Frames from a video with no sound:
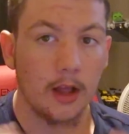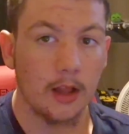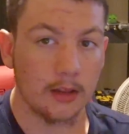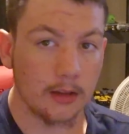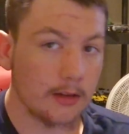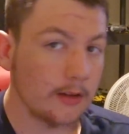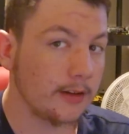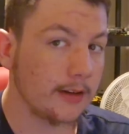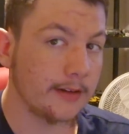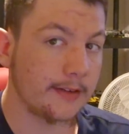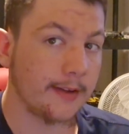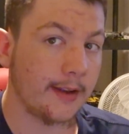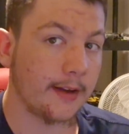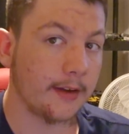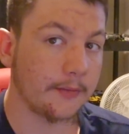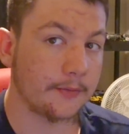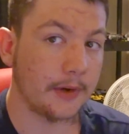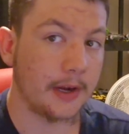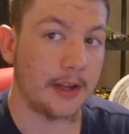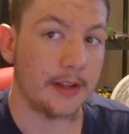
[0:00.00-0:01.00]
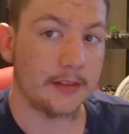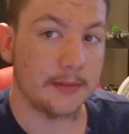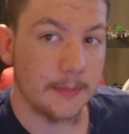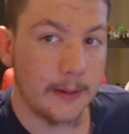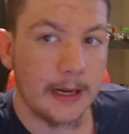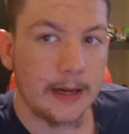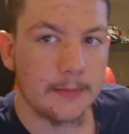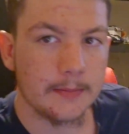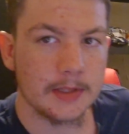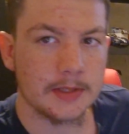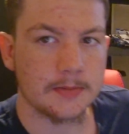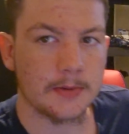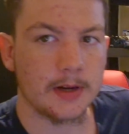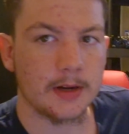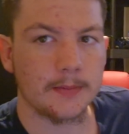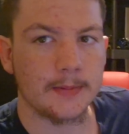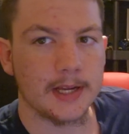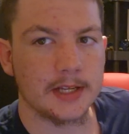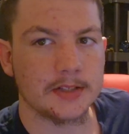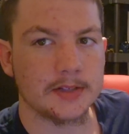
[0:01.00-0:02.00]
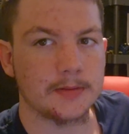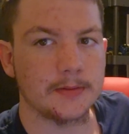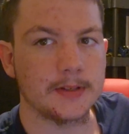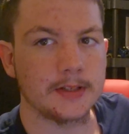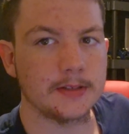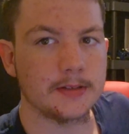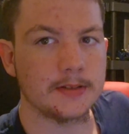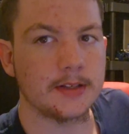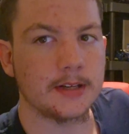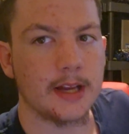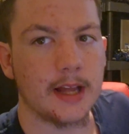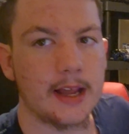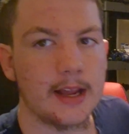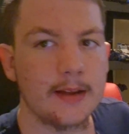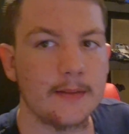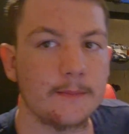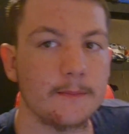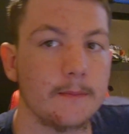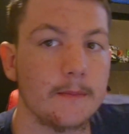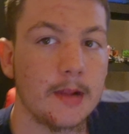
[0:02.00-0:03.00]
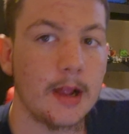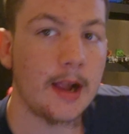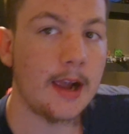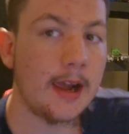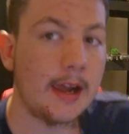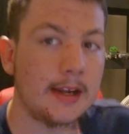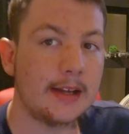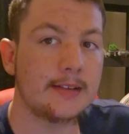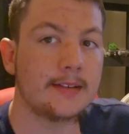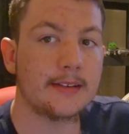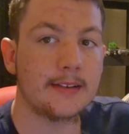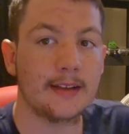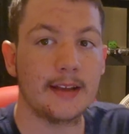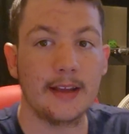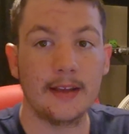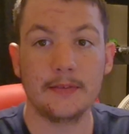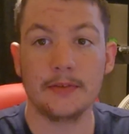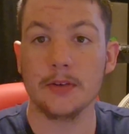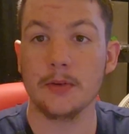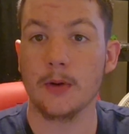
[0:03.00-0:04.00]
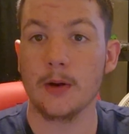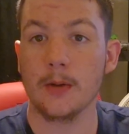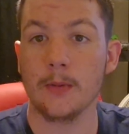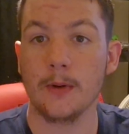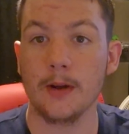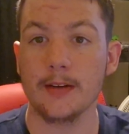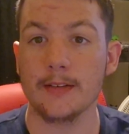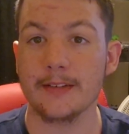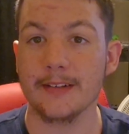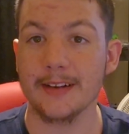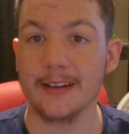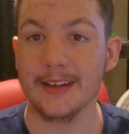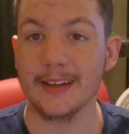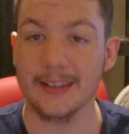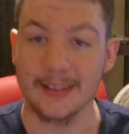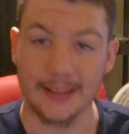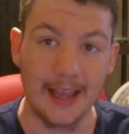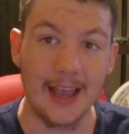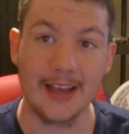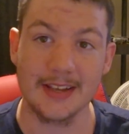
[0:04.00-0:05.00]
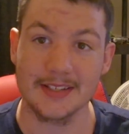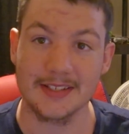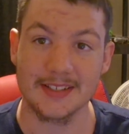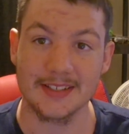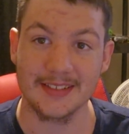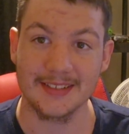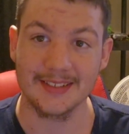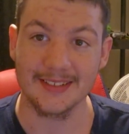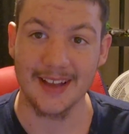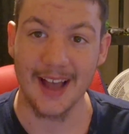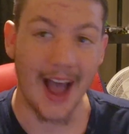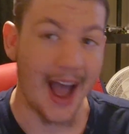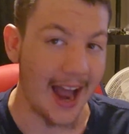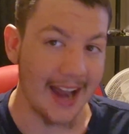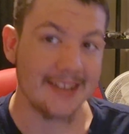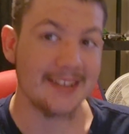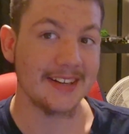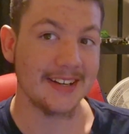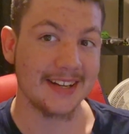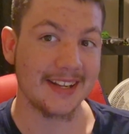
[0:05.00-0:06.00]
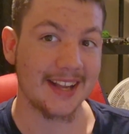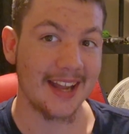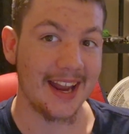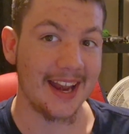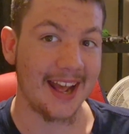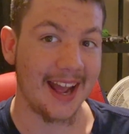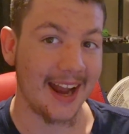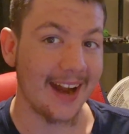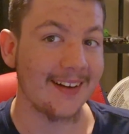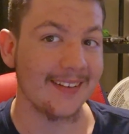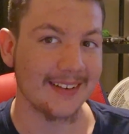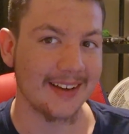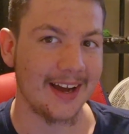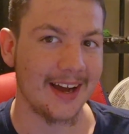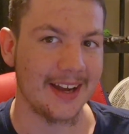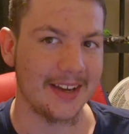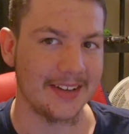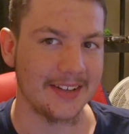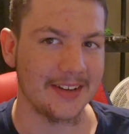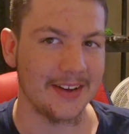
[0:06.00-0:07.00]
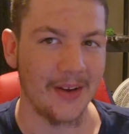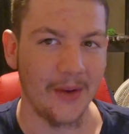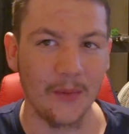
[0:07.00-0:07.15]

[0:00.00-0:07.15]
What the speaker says: Hello, Nintendo fans. My name is Mario Master. We're doing today, and if you are wondering, yes, I did get a haircut.